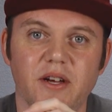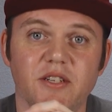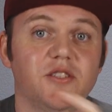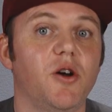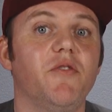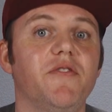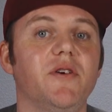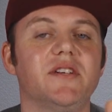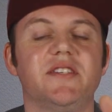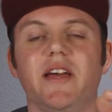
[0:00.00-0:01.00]
So
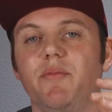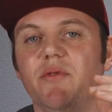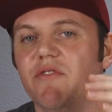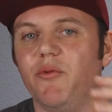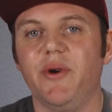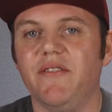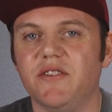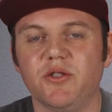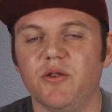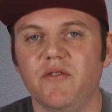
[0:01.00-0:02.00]
for example, if we have
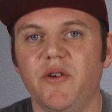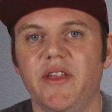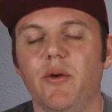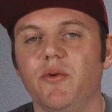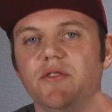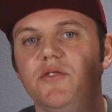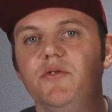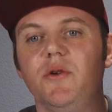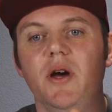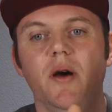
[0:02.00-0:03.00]
a servo that will
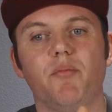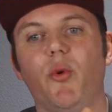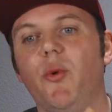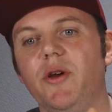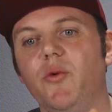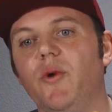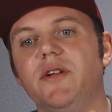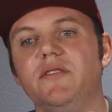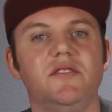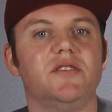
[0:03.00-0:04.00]
do
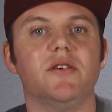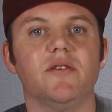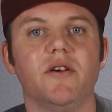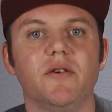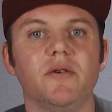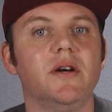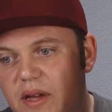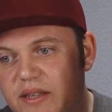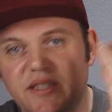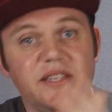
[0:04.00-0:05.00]

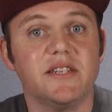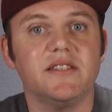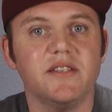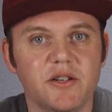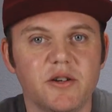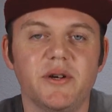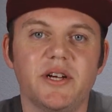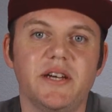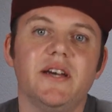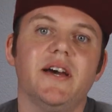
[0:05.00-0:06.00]
0.1060
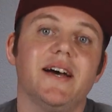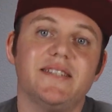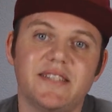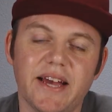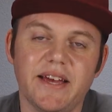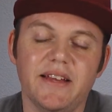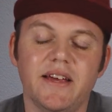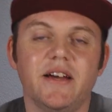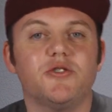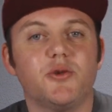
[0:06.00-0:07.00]
degree a
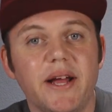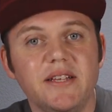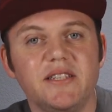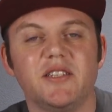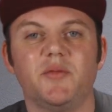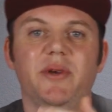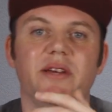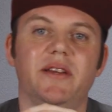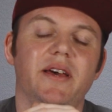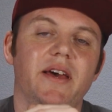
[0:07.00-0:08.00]
second transit
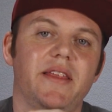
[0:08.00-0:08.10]
speed,